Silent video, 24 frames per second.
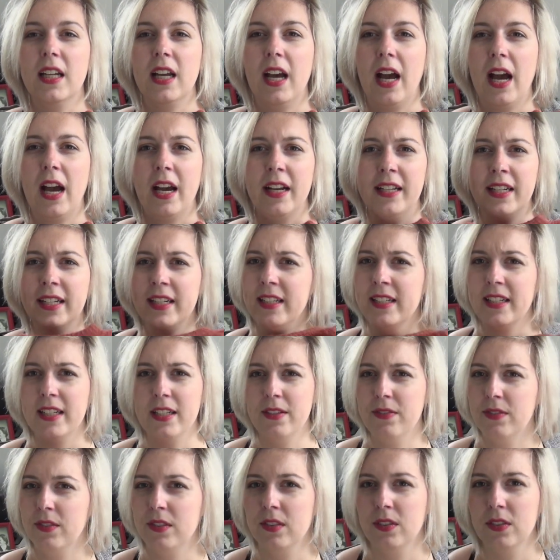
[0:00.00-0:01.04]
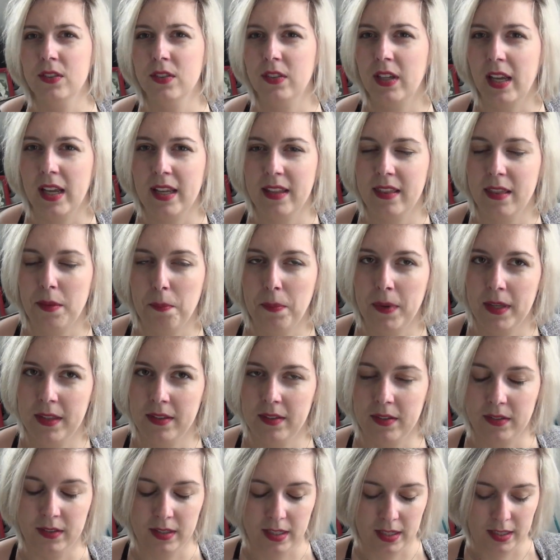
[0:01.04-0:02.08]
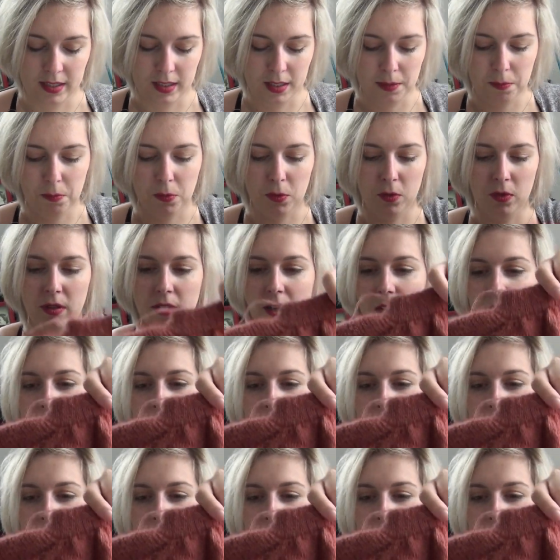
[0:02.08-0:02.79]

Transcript: I didn't even look at the pattern anymore.